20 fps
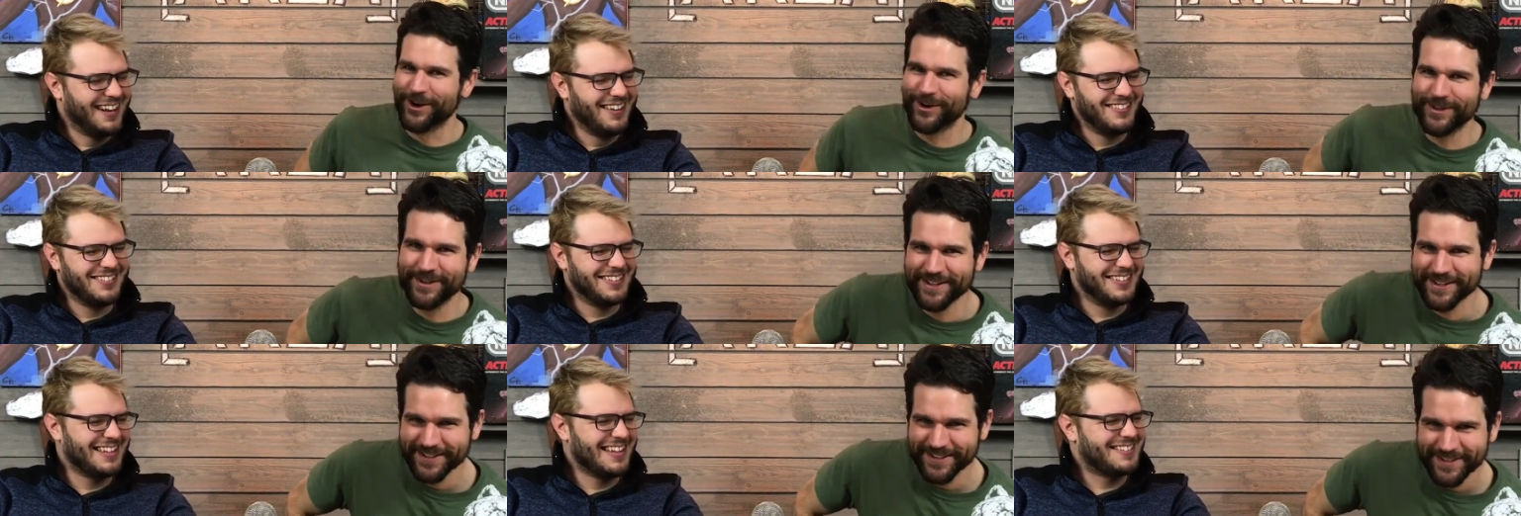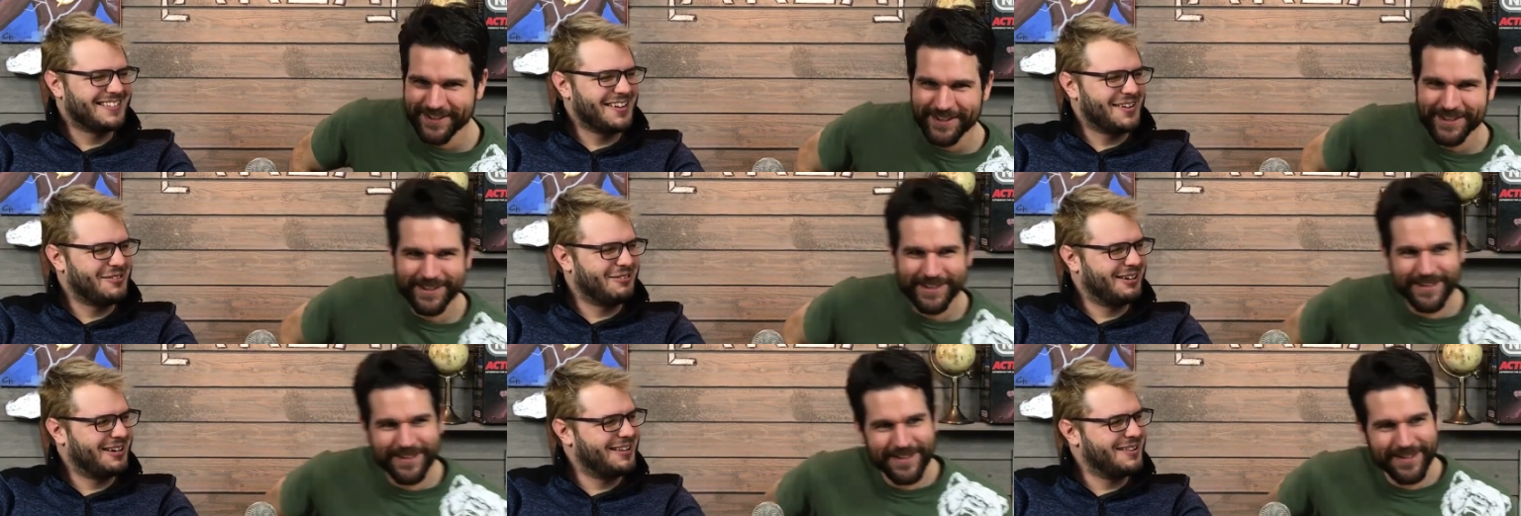Speaker 1: I don't think that's how
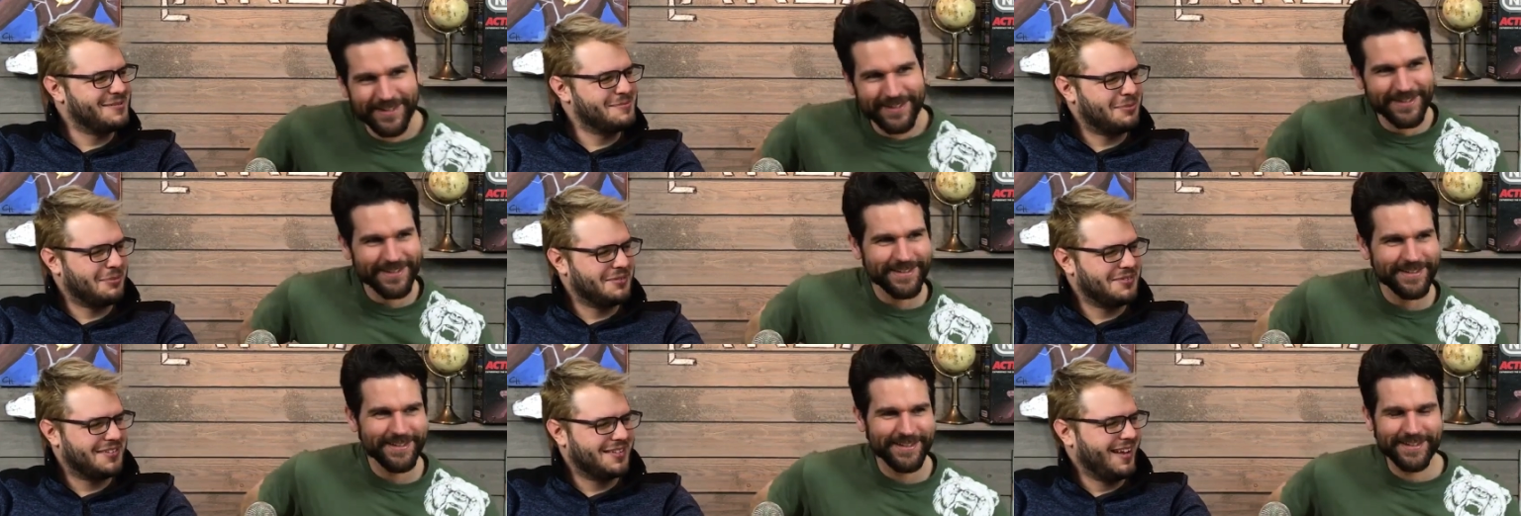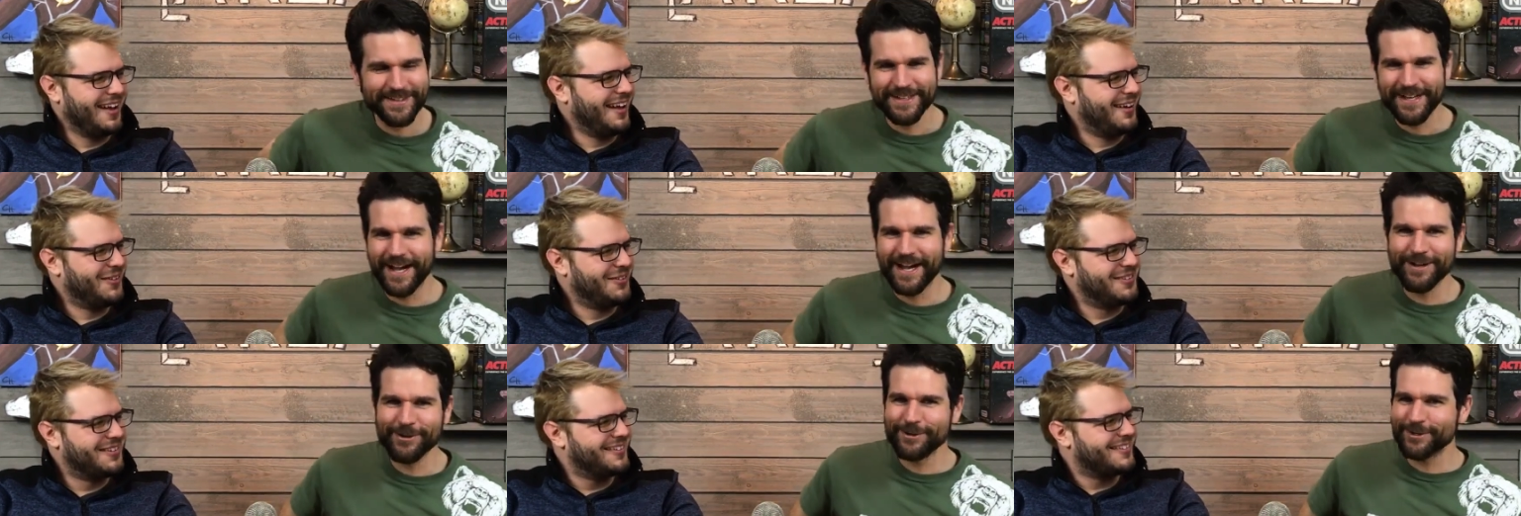Winnie the Pooh sounds.
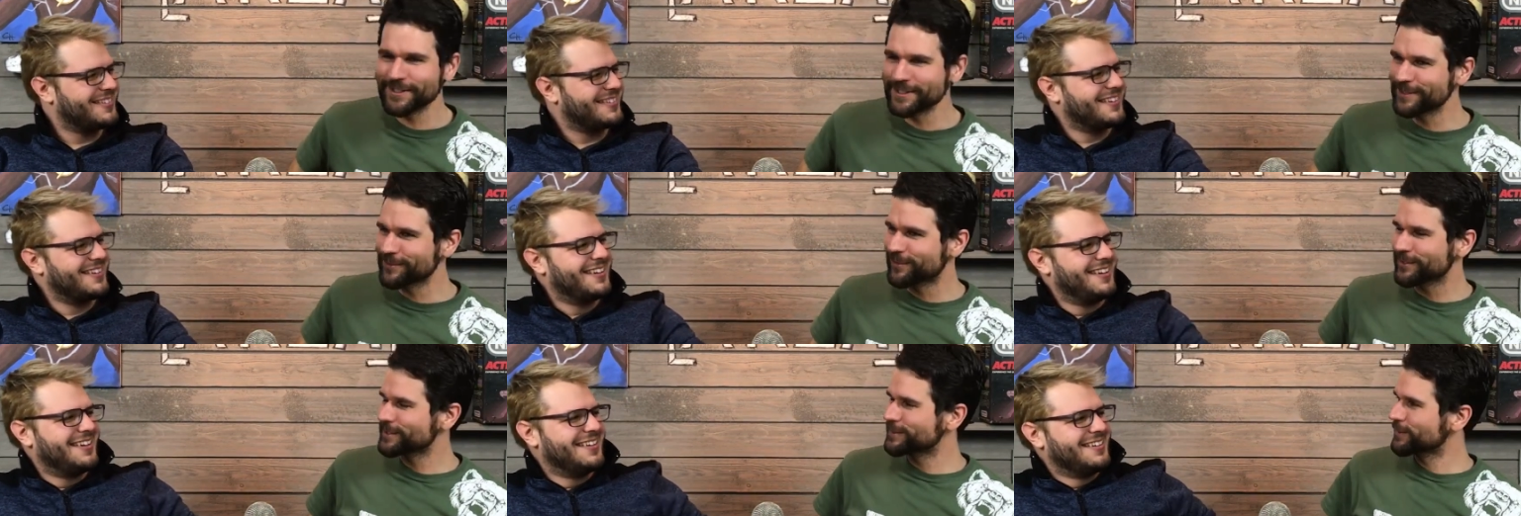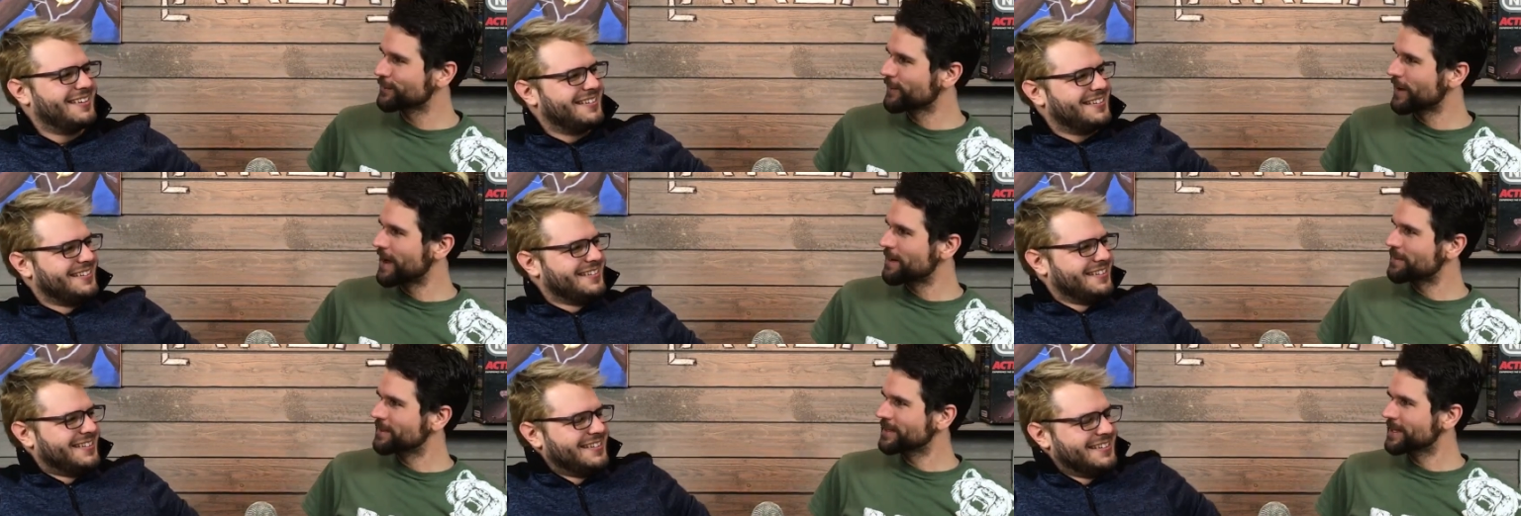
Speaker 2: Uh, isn't Christopher
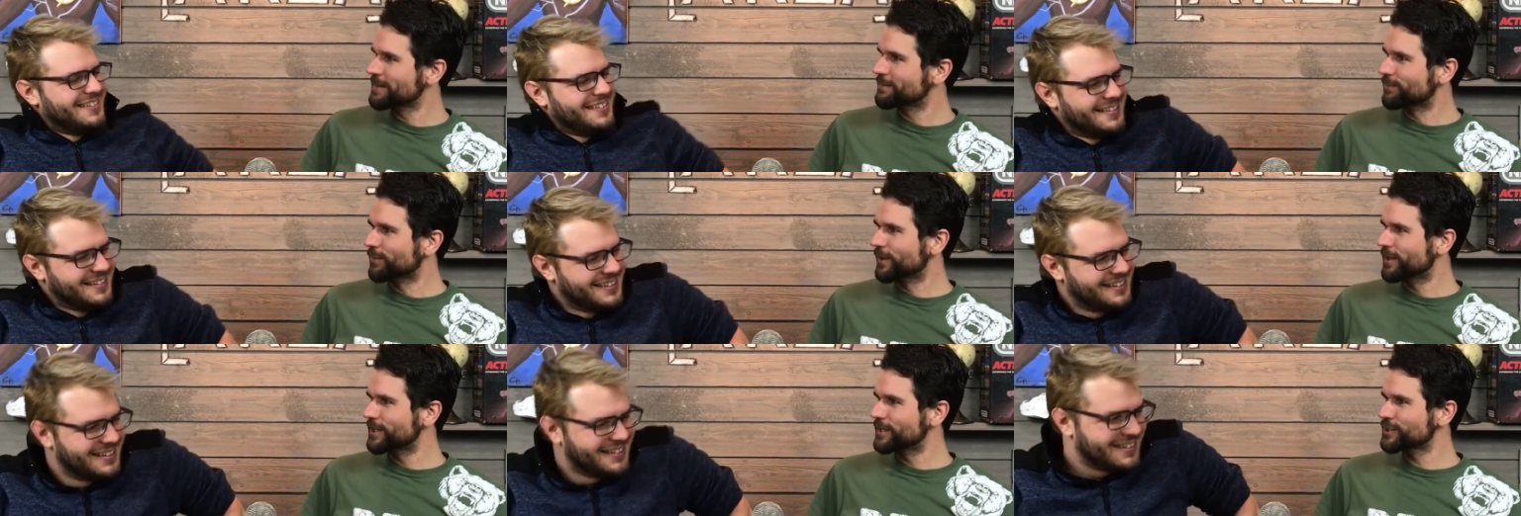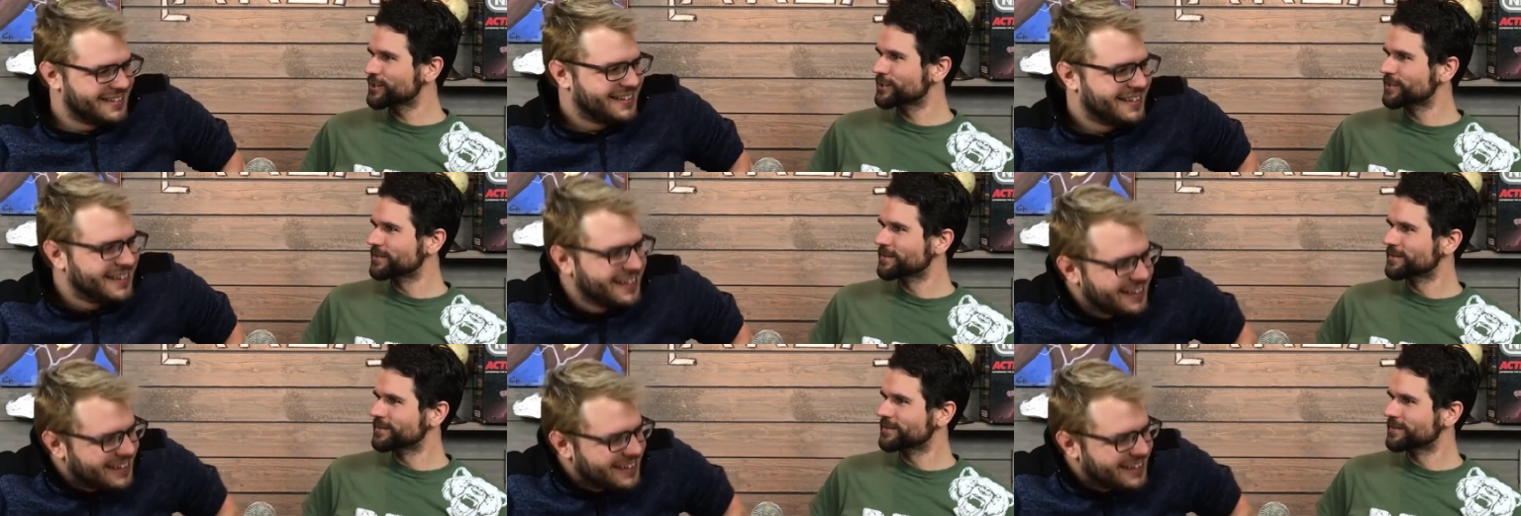Robin, like, British?